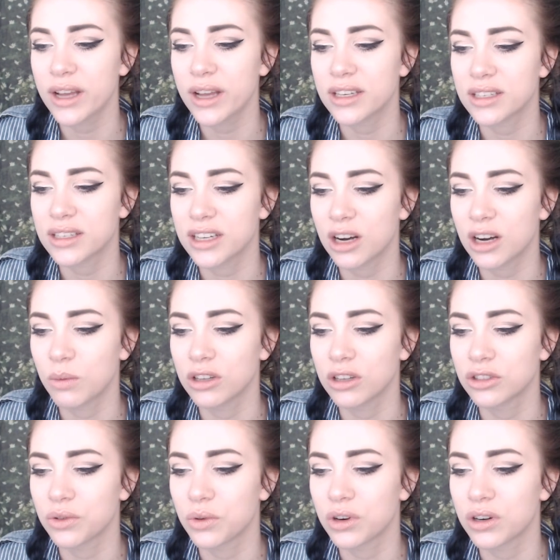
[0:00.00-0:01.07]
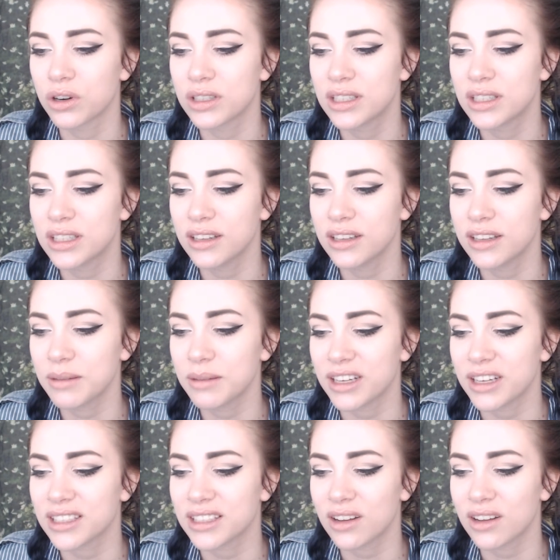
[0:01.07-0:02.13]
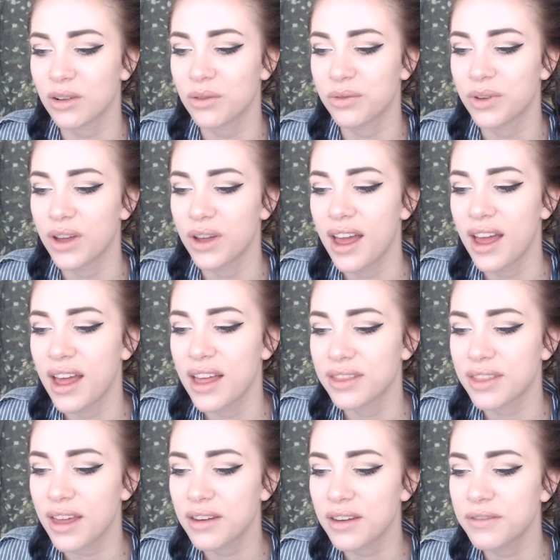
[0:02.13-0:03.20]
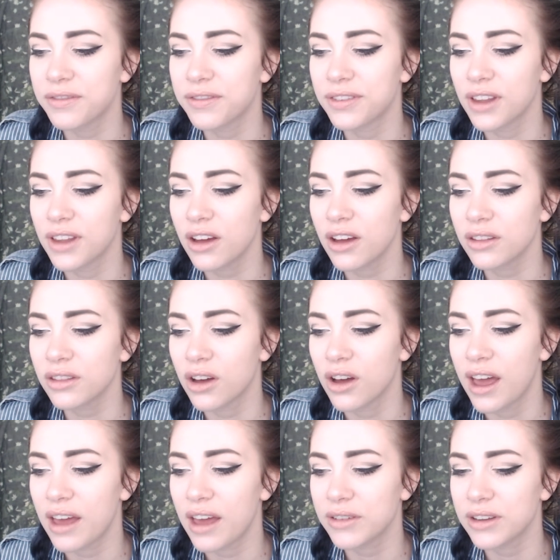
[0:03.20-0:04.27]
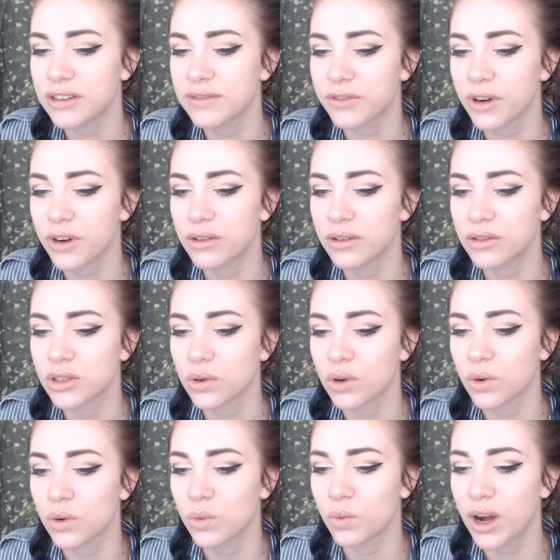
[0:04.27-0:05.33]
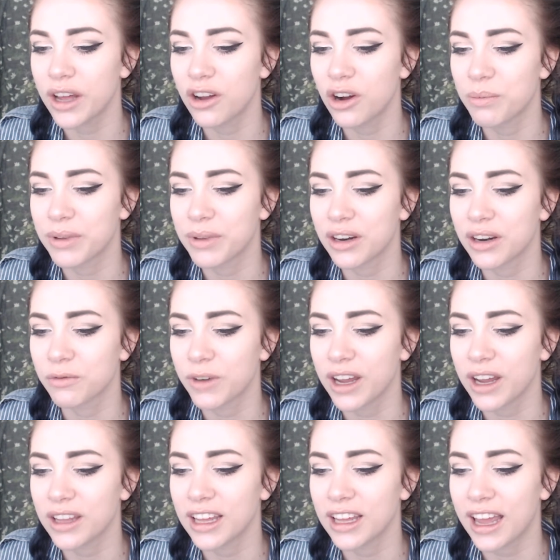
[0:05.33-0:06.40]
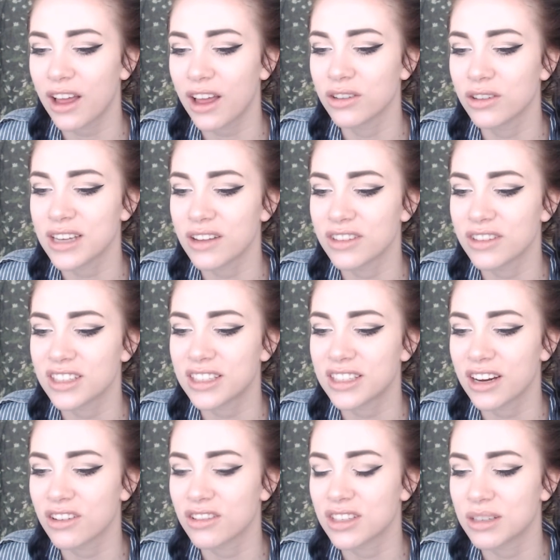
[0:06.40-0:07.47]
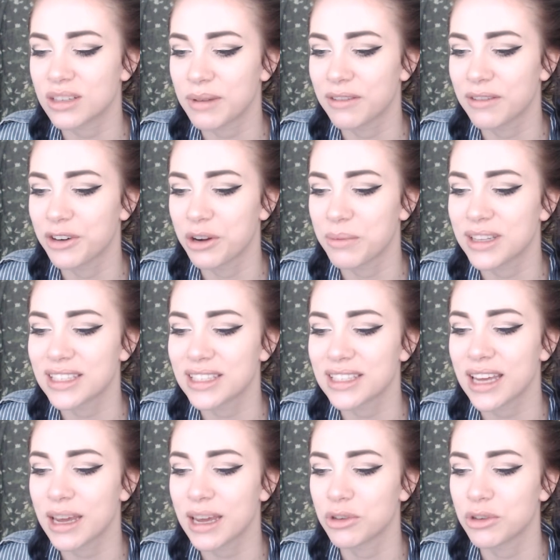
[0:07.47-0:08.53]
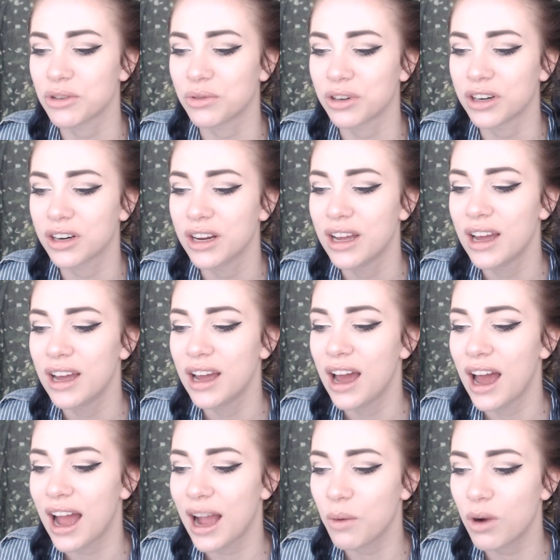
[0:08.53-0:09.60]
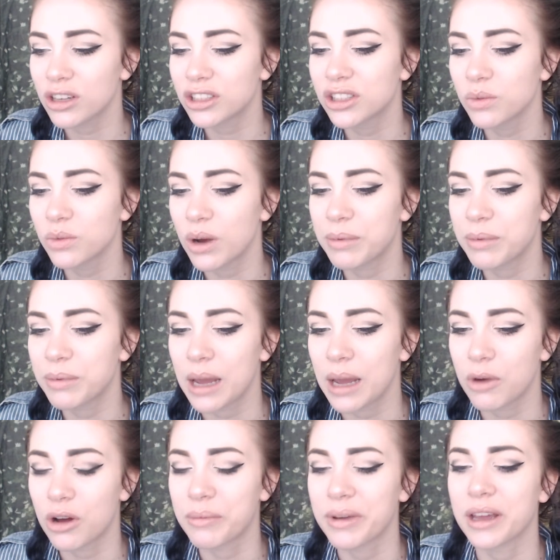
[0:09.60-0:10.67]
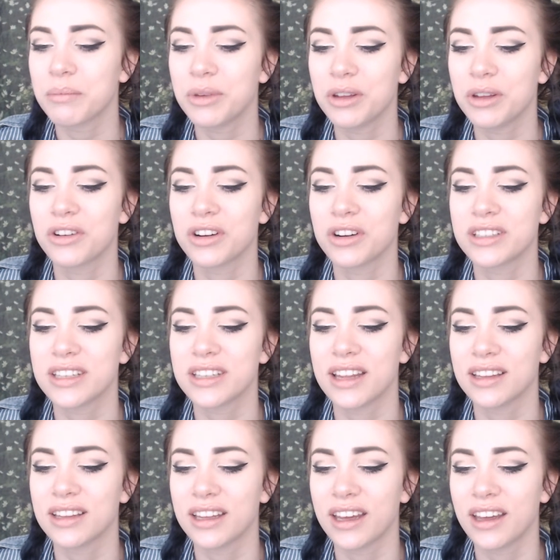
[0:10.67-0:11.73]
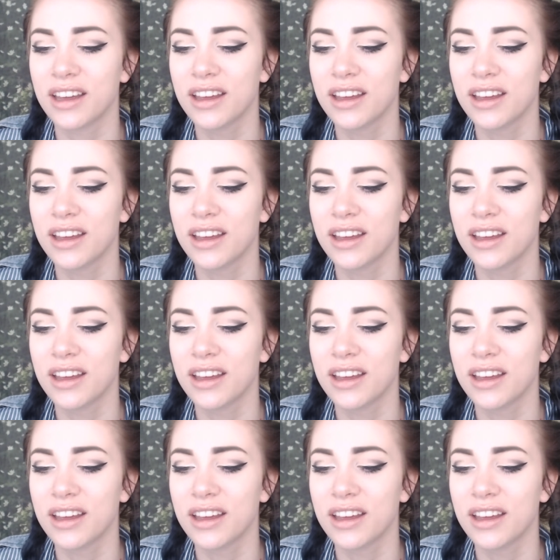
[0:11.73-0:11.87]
stairwell door, steeling myself, then flung the heavy front door wide open and ran like hell down the stairs to my room and slammed the door. I watched the webcam on my computer intently,